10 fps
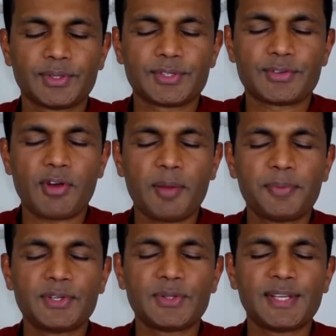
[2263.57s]
drop
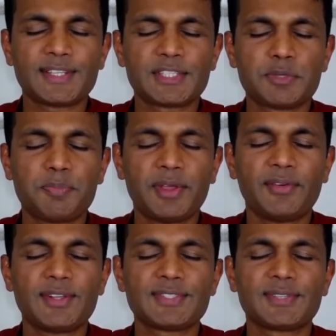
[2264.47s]
into the
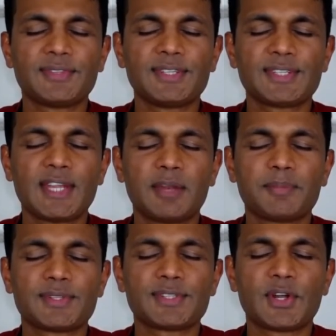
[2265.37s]
experience of these statements,